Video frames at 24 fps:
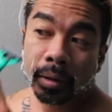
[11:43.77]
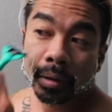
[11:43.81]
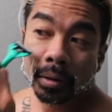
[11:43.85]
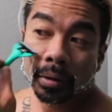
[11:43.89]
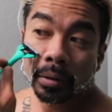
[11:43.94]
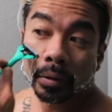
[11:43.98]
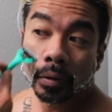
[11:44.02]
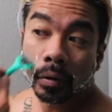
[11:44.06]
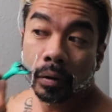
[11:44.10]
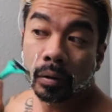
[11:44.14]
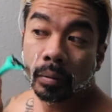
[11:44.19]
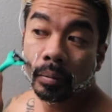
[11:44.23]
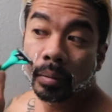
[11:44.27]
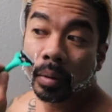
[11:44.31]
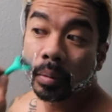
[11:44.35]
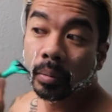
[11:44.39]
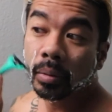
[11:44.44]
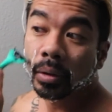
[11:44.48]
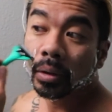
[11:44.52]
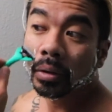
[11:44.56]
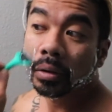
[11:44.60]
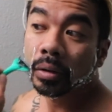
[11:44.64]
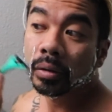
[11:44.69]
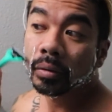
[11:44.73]
You know, my
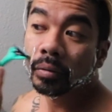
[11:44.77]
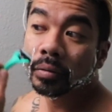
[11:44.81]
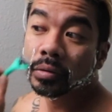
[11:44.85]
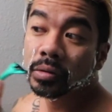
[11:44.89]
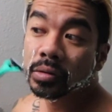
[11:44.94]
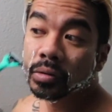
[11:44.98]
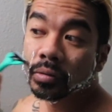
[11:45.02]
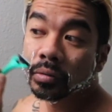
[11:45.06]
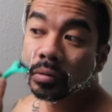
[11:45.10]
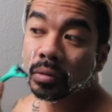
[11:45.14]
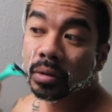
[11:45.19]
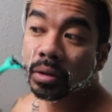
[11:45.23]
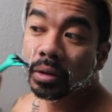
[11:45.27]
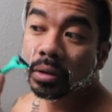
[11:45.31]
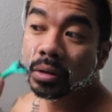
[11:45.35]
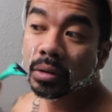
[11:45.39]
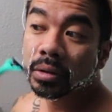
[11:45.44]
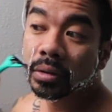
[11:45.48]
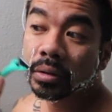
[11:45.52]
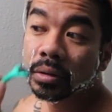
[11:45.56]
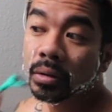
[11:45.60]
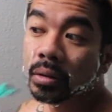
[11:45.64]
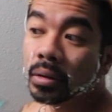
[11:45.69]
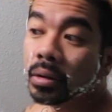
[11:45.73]
brother was doing
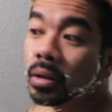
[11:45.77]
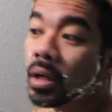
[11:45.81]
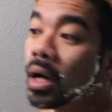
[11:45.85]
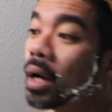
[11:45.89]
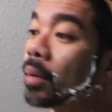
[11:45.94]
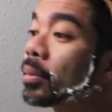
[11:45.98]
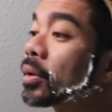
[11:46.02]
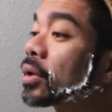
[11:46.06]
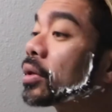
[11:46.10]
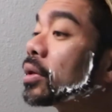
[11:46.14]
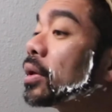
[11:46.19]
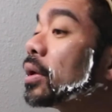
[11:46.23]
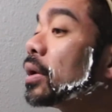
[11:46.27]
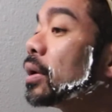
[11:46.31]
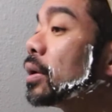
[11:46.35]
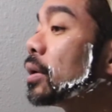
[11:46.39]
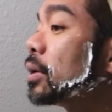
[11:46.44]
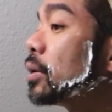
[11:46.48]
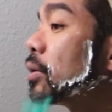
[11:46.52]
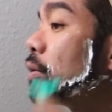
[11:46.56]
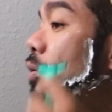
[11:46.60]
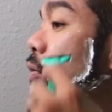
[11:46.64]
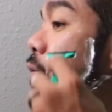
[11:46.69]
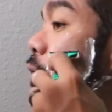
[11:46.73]
his comic
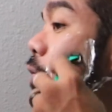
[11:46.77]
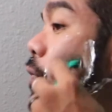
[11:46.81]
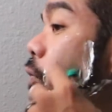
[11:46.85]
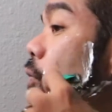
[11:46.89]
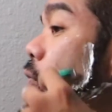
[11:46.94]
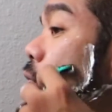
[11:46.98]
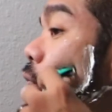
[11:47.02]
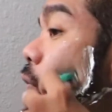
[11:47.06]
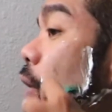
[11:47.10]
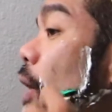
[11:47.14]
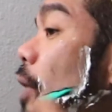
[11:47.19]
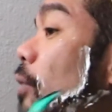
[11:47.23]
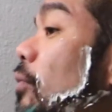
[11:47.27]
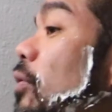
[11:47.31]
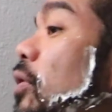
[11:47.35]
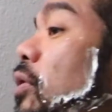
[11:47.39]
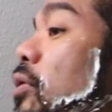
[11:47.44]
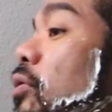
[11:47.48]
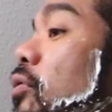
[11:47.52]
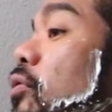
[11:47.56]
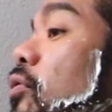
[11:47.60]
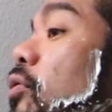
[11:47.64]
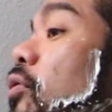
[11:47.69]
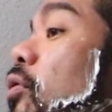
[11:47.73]
thing,
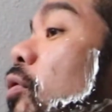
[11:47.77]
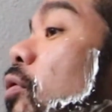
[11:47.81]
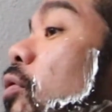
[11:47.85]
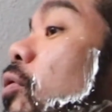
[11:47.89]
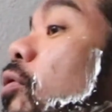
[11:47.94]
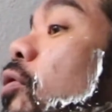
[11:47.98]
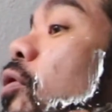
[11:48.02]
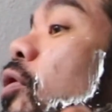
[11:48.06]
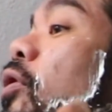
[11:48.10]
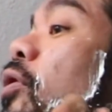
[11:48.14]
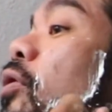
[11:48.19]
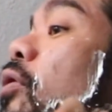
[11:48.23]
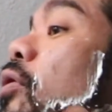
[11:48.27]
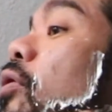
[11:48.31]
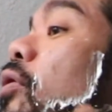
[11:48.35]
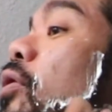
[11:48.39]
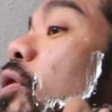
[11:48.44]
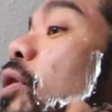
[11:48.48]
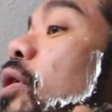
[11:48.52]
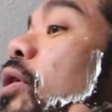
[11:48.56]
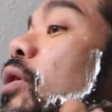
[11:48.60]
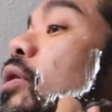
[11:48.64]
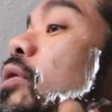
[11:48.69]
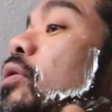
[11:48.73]
traveling New York and all
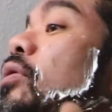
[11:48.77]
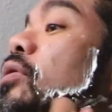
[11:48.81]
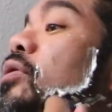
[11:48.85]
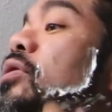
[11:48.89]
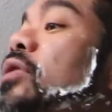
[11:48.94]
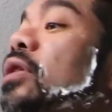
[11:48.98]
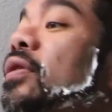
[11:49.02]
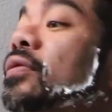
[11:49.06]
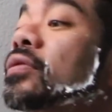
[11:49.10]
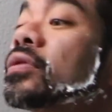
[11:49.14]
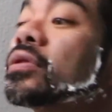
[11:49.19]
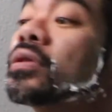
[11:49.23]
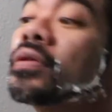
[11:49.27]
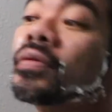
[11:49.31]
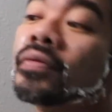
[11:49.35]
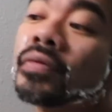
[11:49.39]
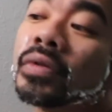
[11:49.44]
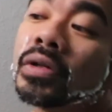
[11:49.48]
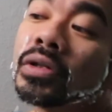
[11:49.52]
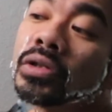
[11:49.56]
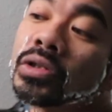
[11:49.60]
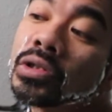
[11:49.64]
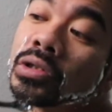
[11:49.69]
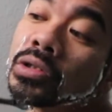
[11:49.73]
that good stuff to
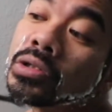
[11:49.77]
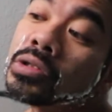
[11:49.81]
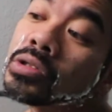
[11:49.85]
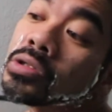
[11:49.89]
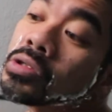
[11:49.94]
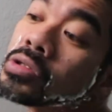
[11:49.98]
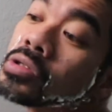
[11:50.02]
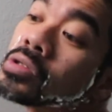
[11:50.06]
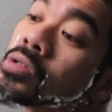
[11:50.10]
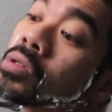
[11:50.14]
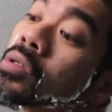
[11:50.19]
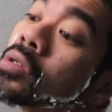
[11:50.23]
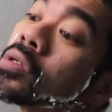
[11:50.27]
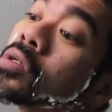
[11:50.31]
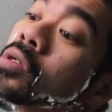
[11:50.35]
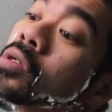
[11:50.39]
conventions and